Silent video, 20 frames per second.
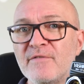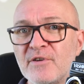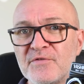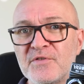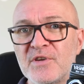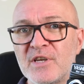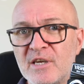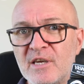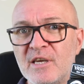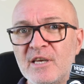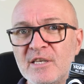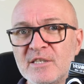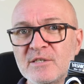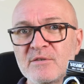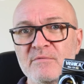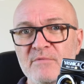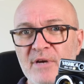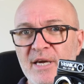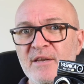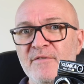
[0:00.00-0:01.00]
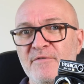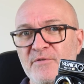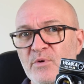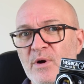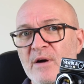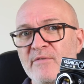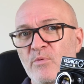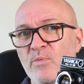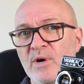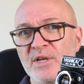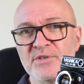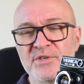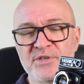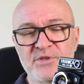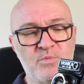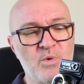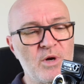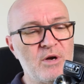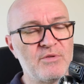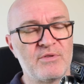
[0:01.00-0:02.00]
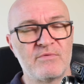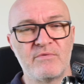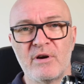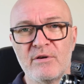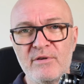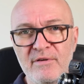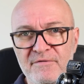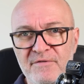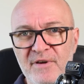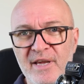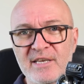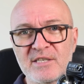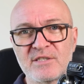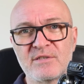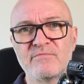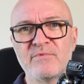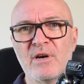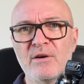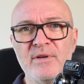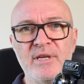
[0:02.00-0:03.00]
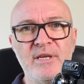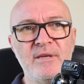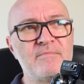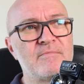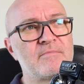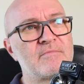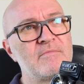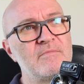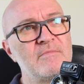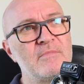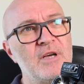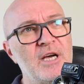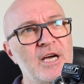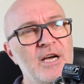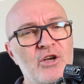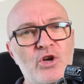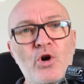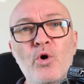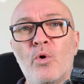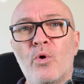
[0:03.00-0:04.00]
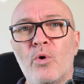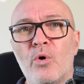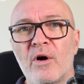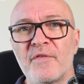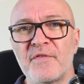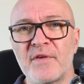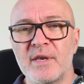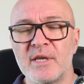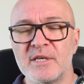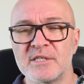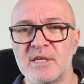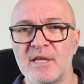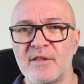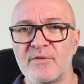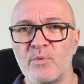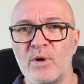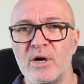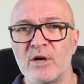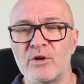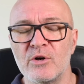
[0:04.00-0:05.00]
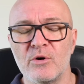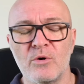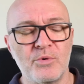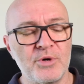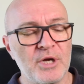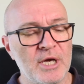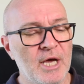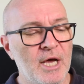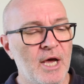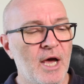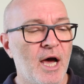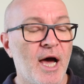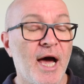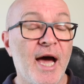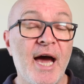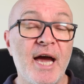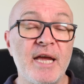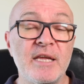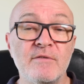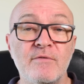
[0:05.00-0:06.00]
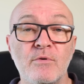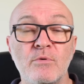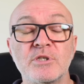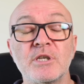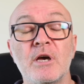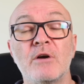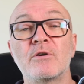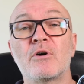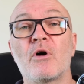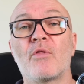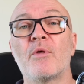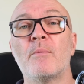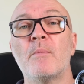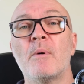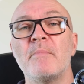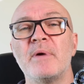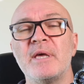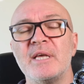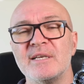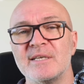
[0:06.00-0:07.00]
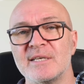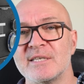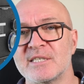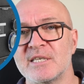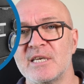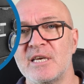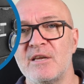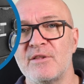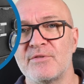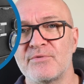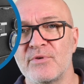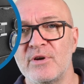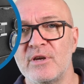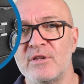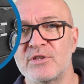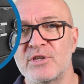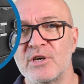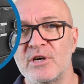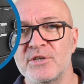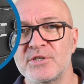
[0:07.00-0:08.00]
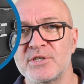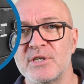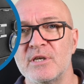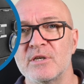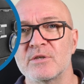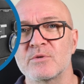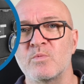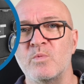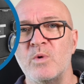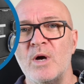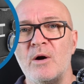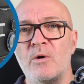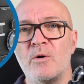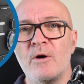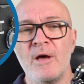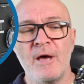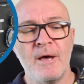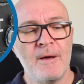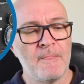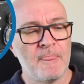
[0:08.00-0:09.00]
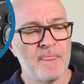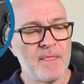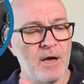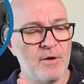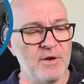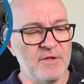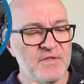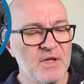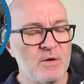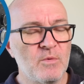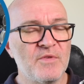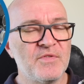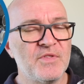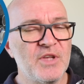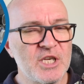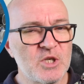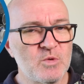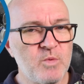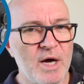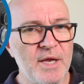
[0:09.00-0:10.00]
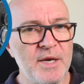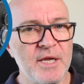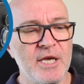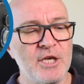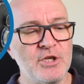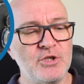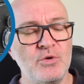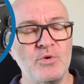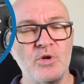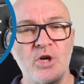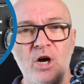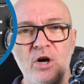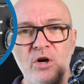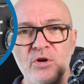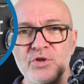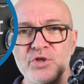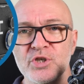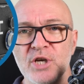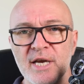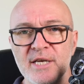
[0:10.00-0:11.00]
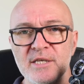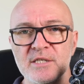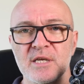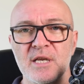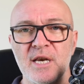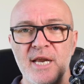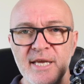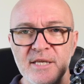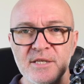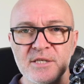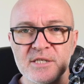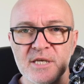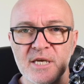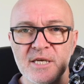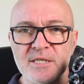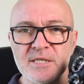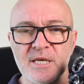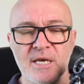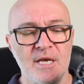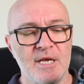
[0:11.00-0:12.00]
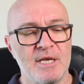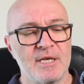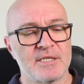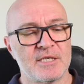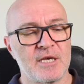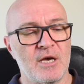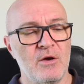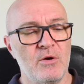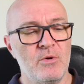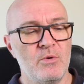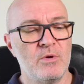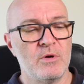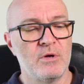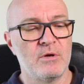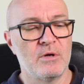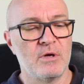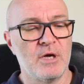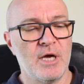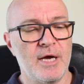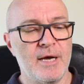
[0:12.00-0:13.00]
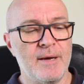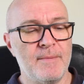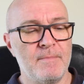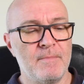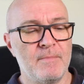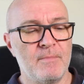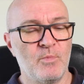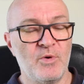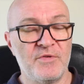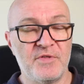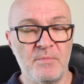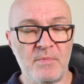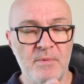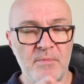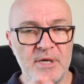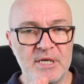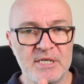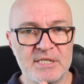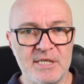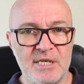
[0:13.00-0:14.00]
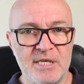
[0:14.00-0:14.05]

I think it is, and a few other ones as well. The Rolleiflex, the Rollei Core, I think there's another one called, and you've also got the Mamiya C330 as well. The only thing with this one is you can't change the lenses. So with the Mamiya